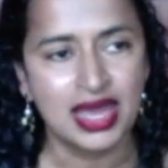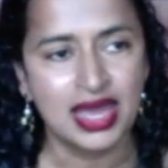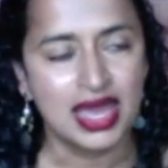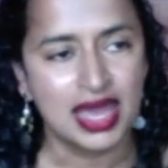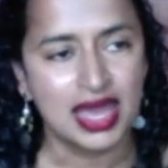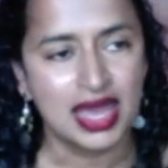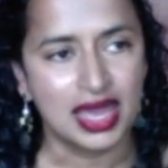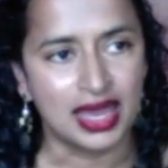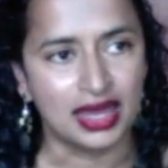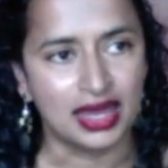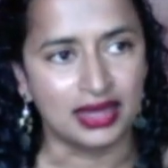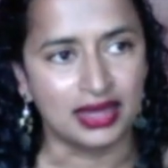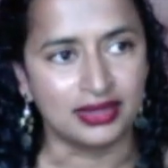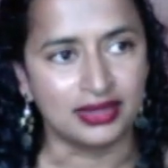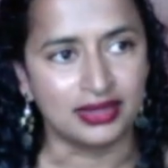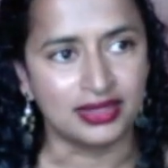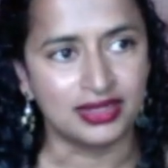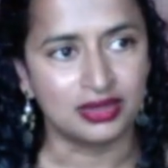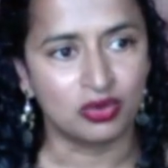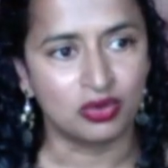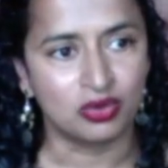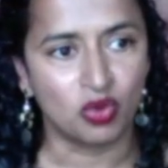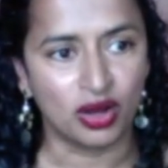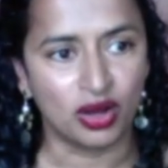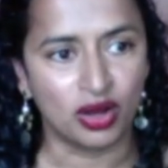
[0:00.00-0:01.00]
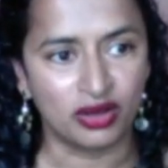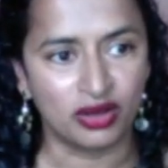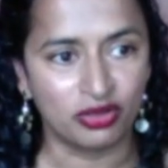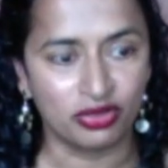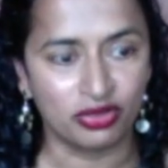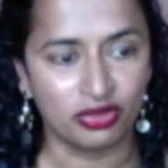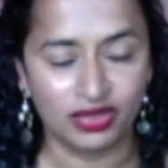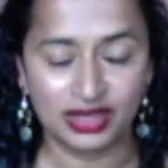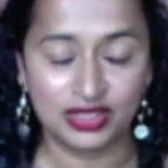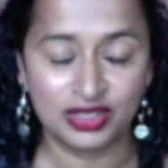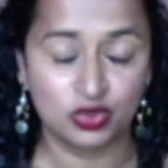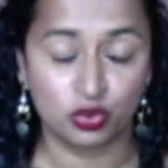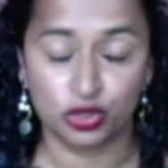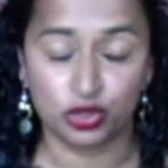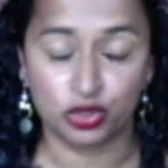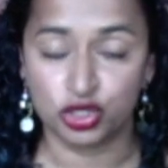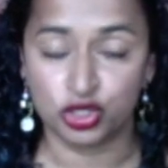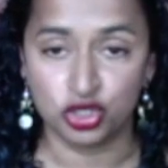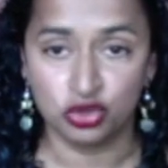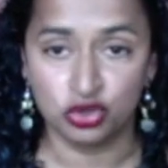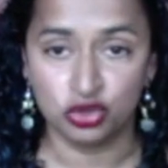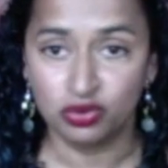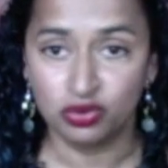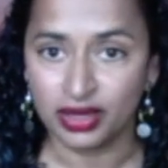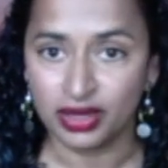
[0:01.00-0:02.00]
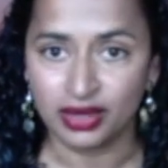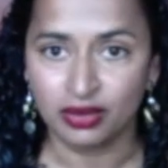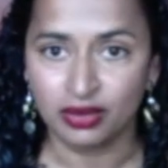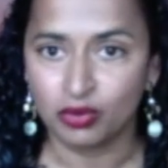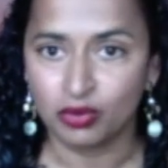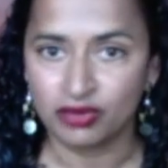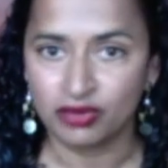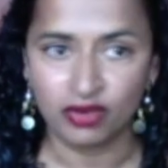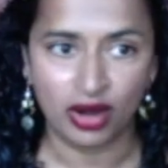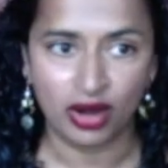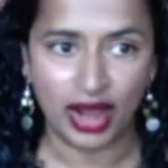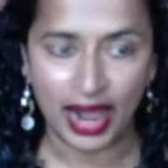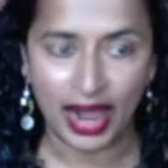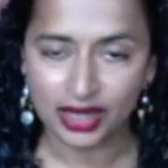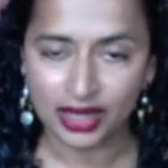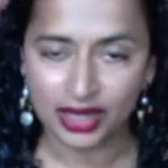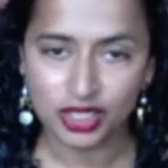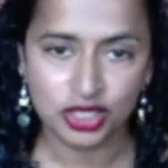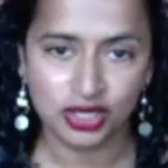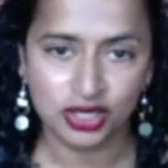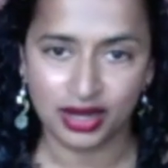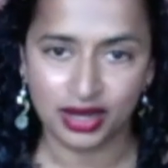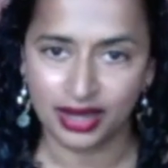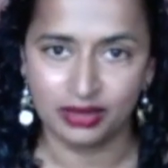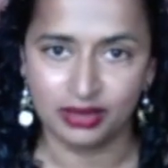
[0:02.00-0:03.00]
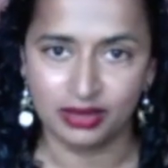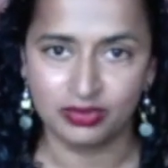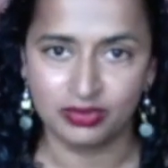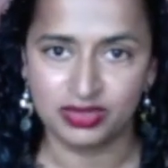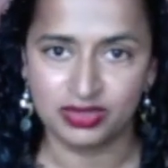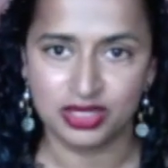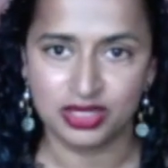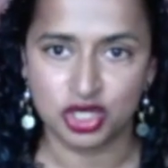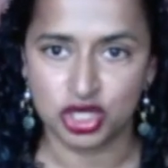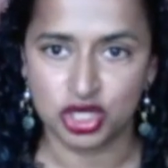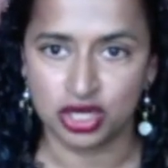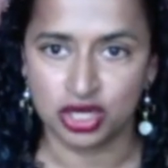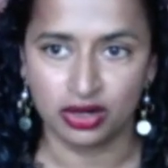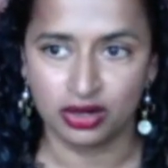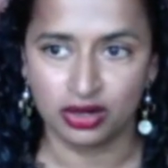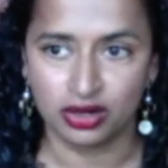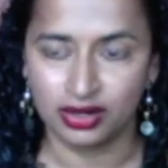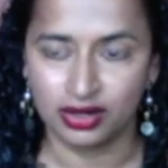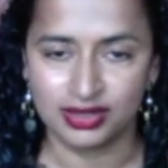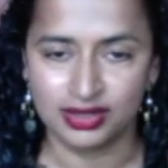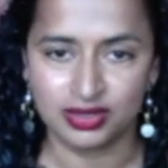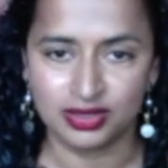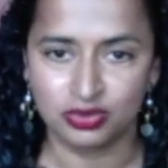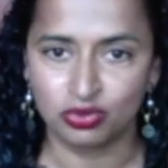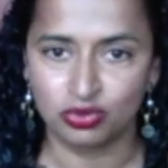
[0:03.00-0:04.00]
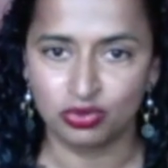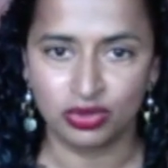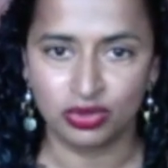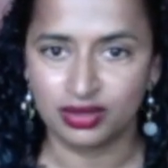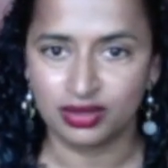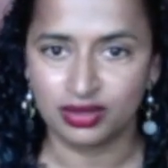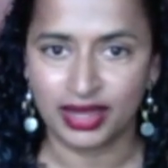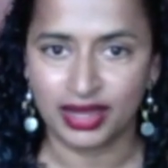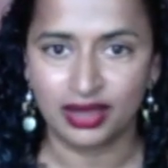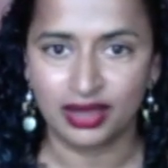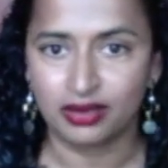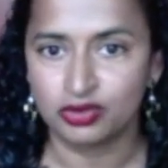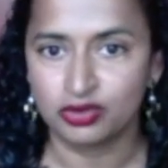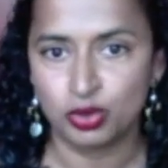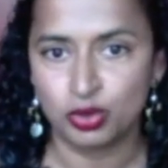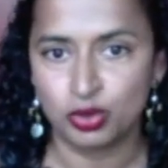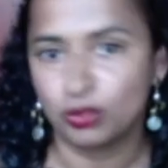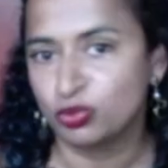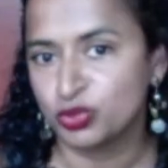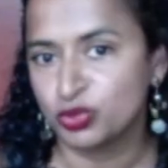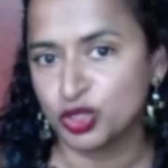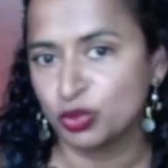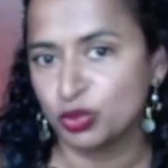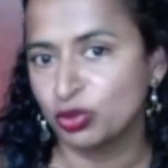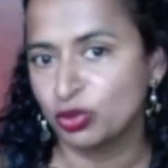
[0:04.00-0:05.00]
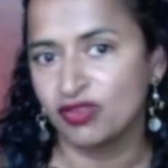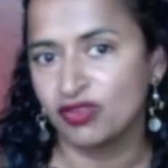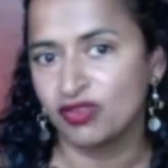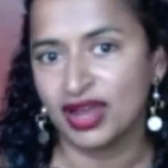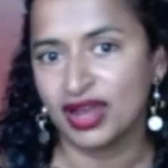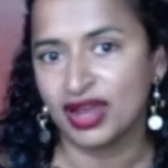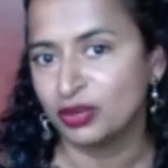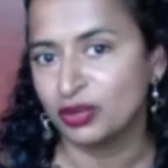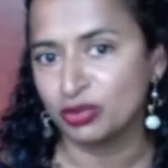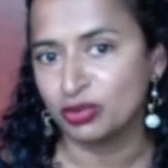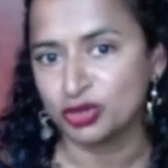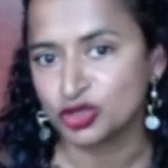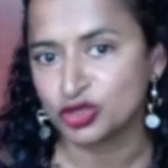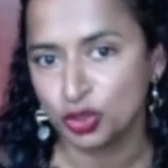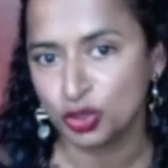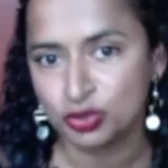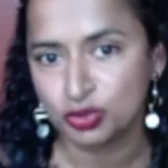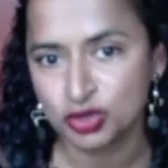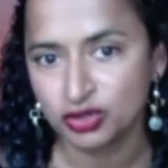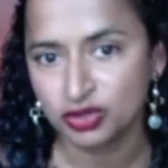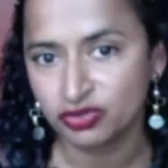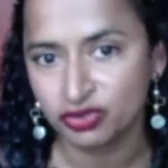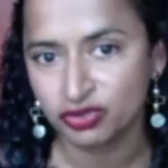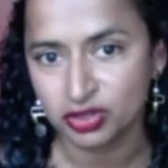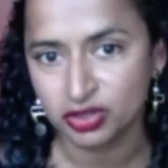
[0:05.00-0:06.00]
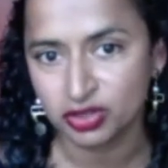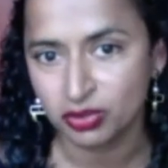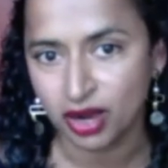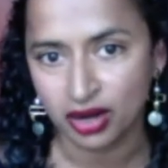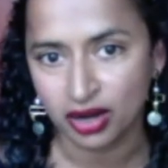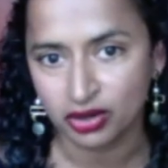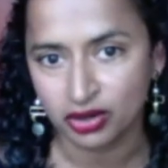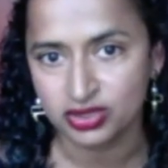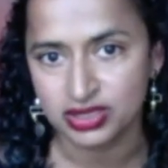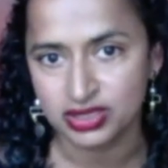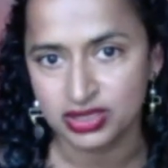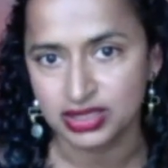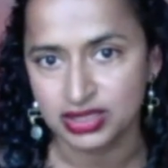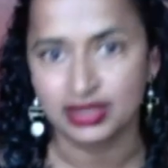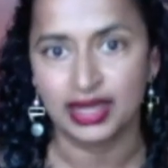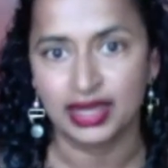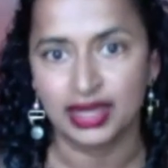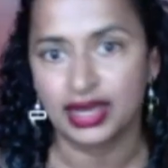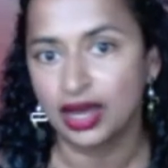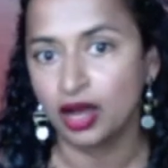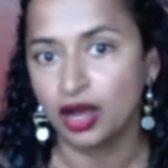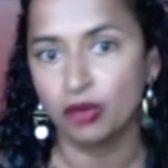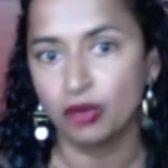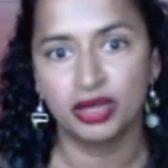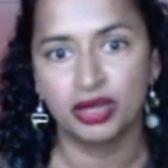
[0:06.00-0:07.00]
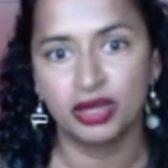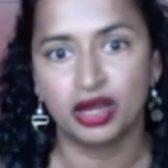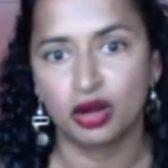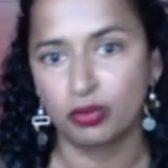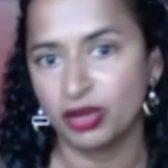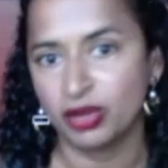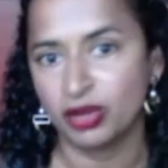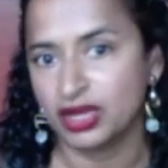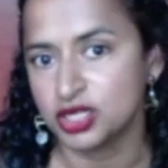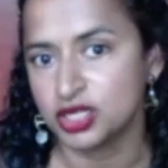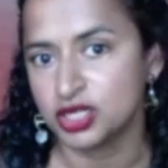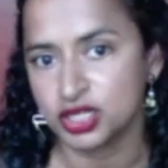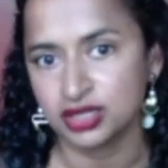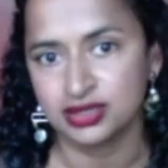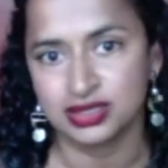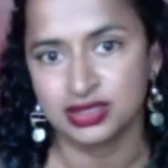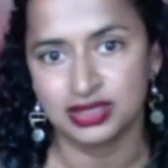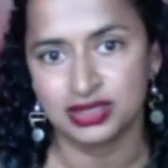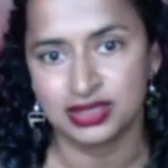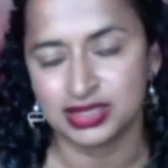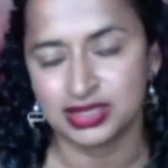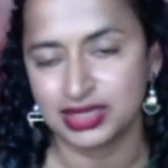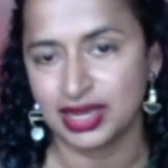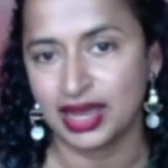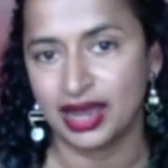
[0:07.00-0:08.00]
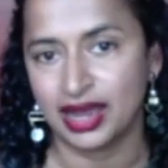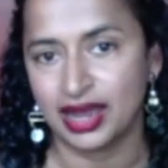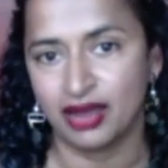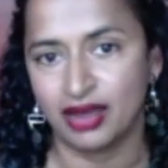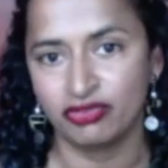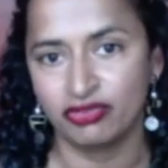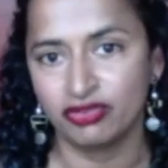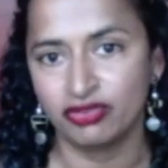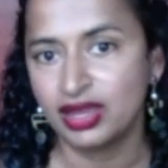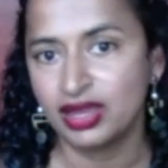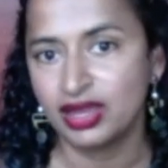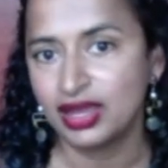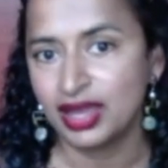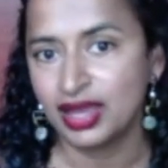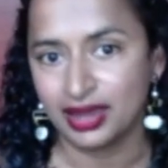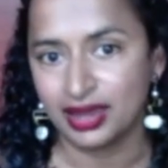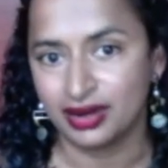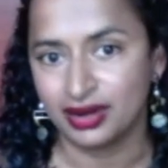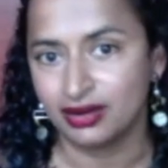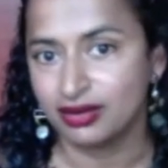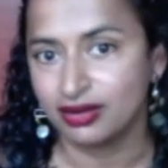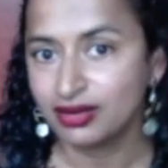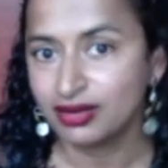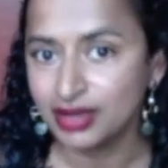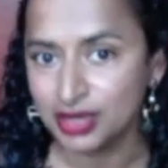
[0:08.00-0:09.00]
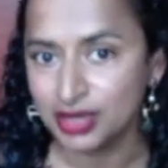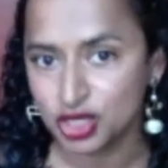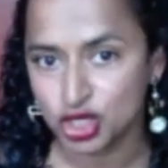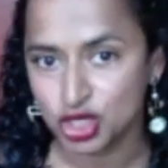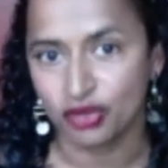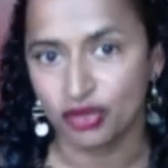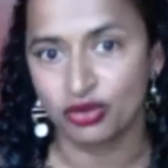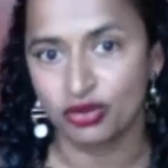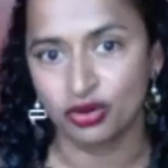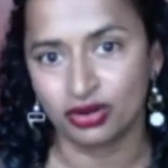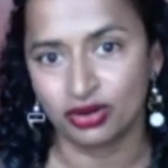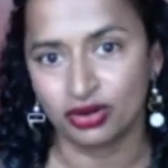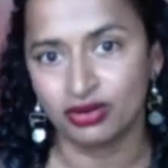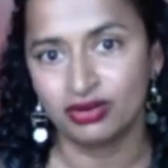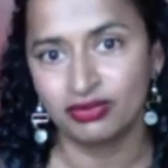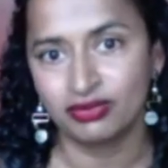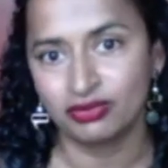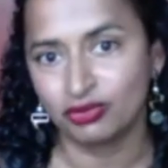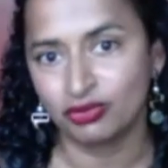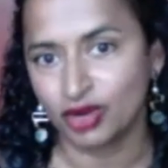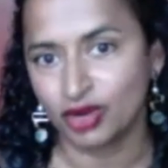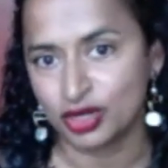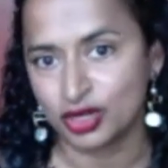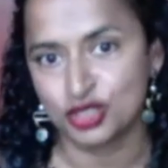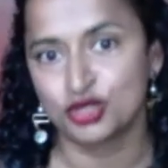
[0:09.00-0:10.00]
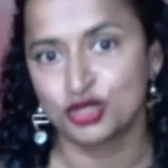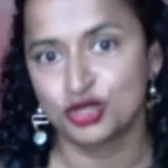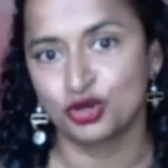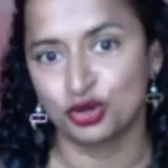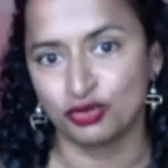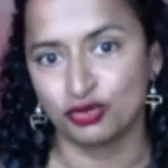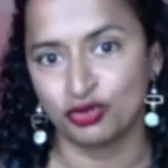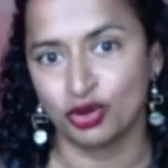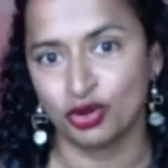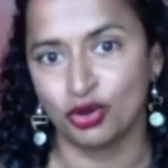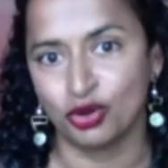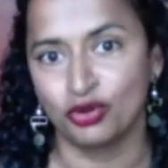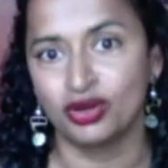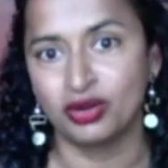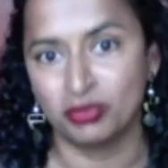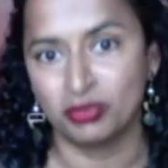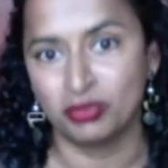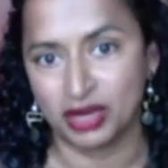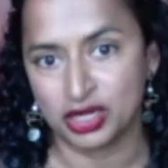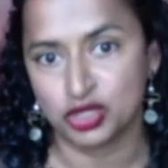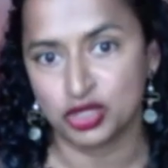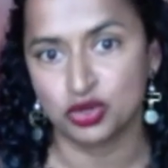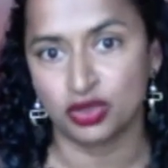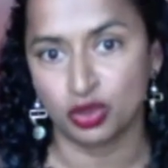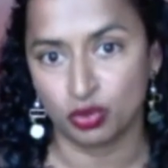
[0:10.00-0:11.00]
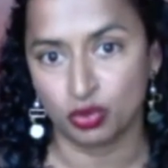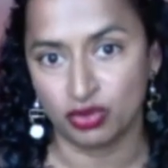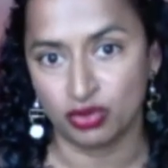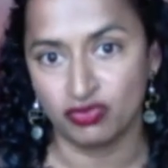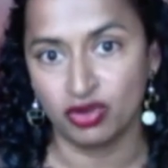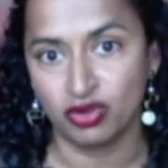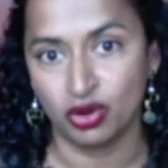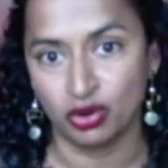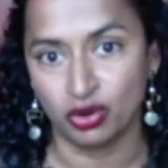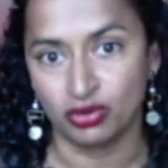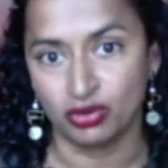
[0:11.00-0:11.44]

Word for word: And one of the things we're doing, one of our action items this year is we, like to provide a prescription for democracy, like helping our patients and staff and each other register to vote and make sure that we vote.